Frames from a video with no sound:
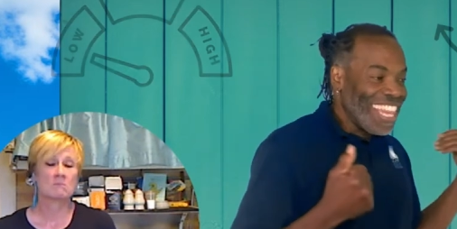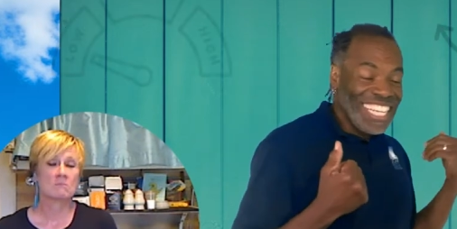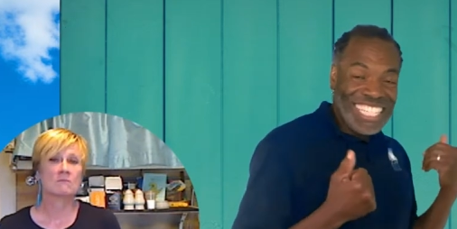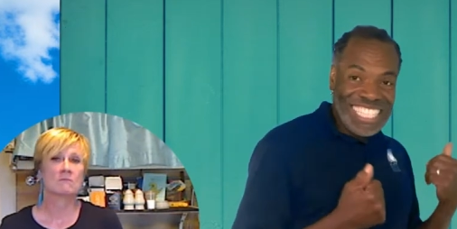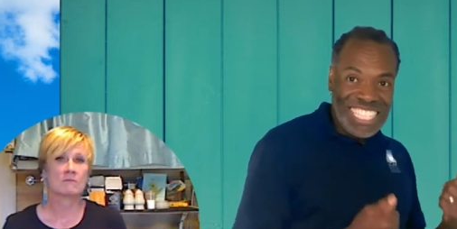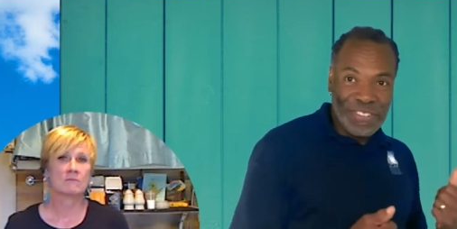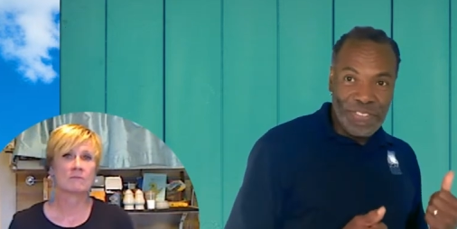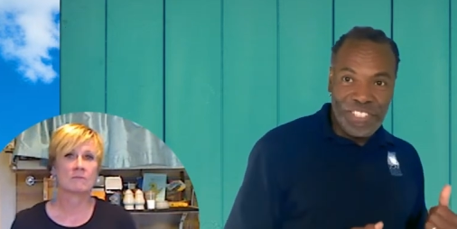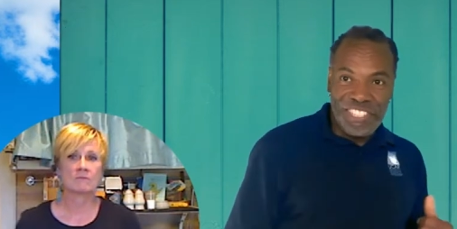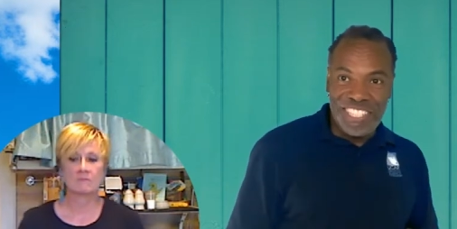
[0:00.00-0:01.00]
Speaker 1: And these
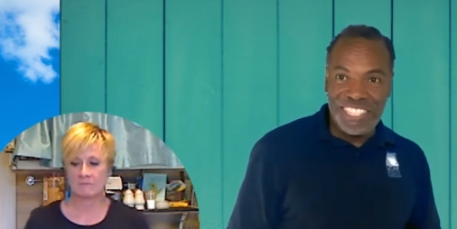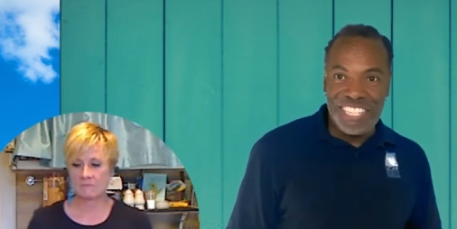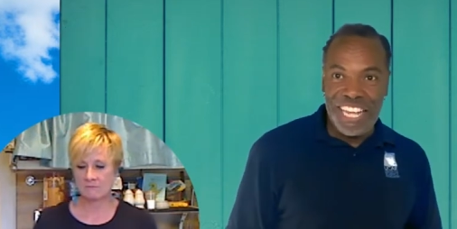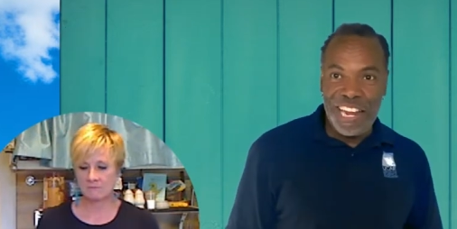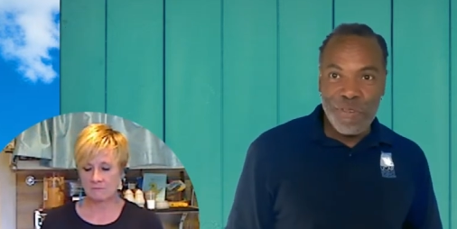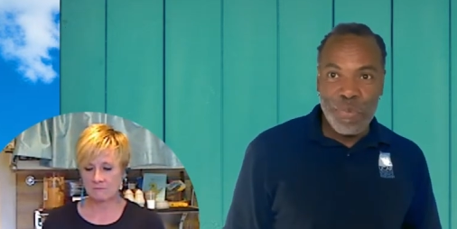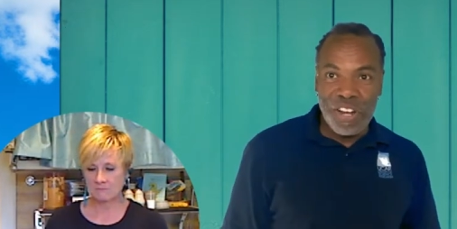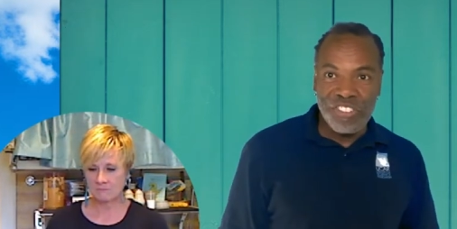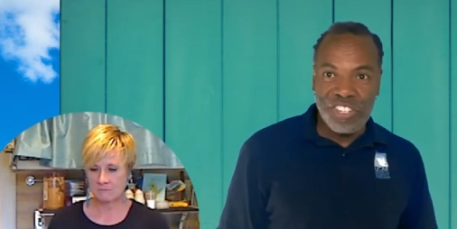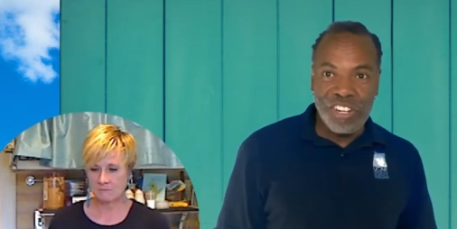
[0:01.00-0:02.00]
differences in air
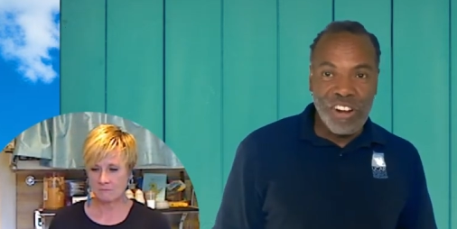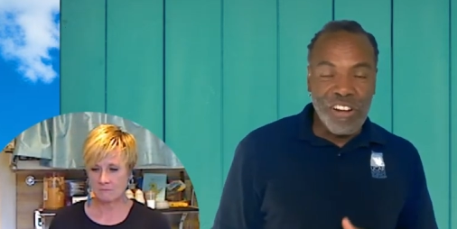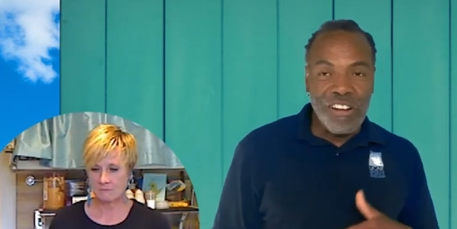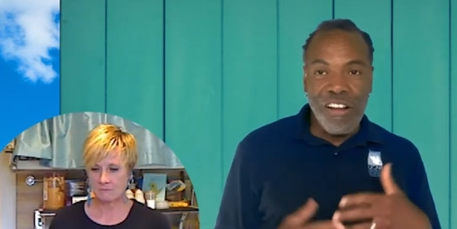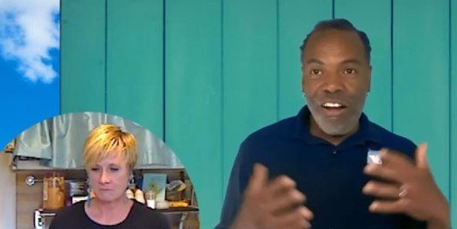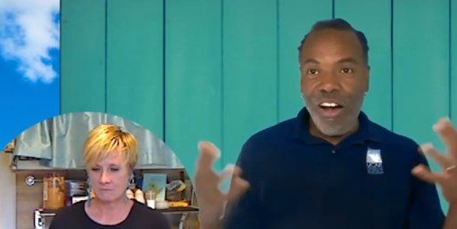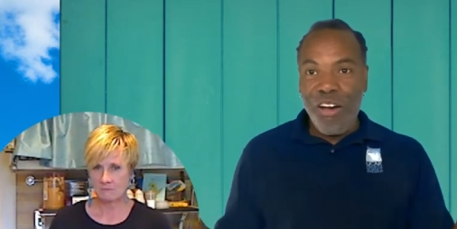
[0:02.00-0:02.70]
pressure are